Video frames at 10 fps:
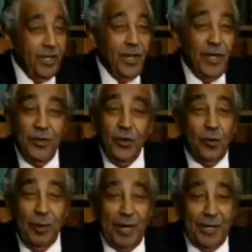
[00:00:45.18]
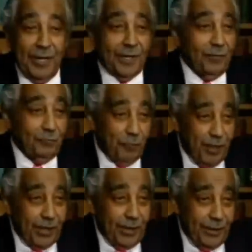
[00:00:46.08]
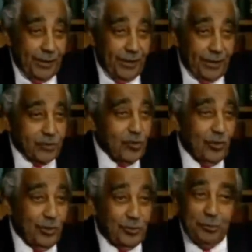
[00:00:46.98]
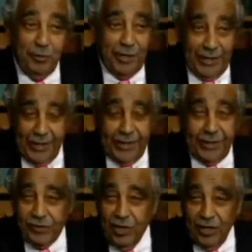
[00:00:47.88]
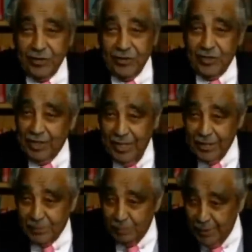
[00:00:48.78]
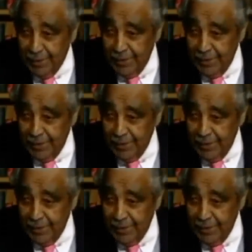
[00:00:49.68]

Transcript: Nobody that can read is going to bring any charges against me.